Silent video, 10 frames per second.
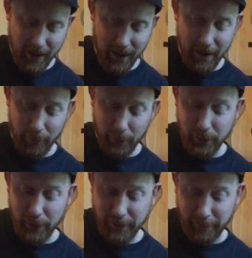If we were
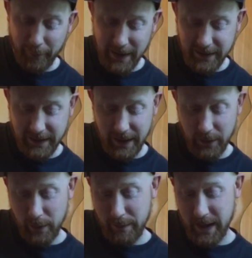doing the frets, it
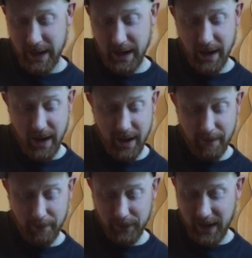would be
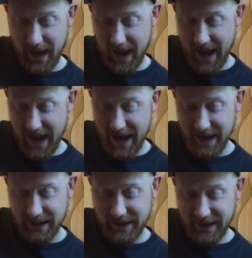
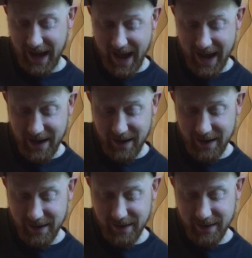8,
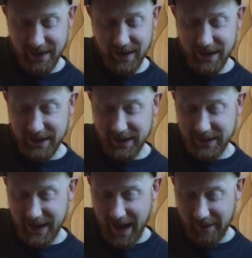10,
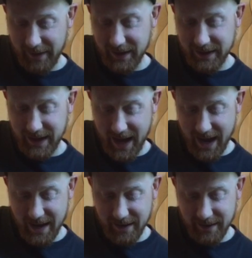7,
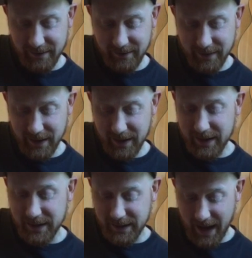
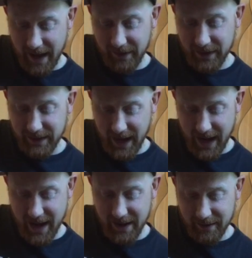10, 7,
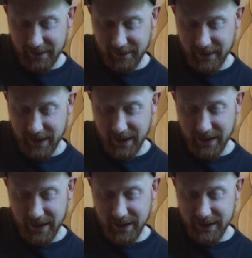
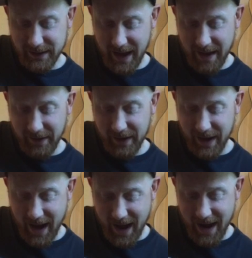10, 7,
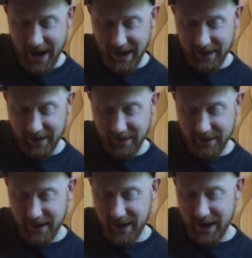9,
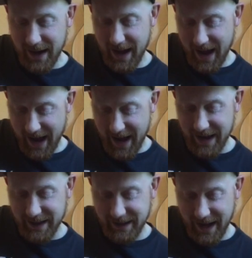
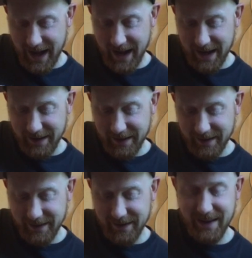8, 10,
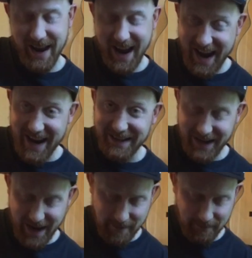8,
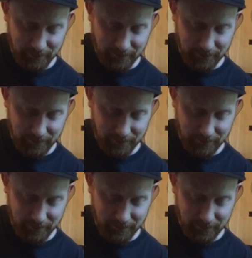10.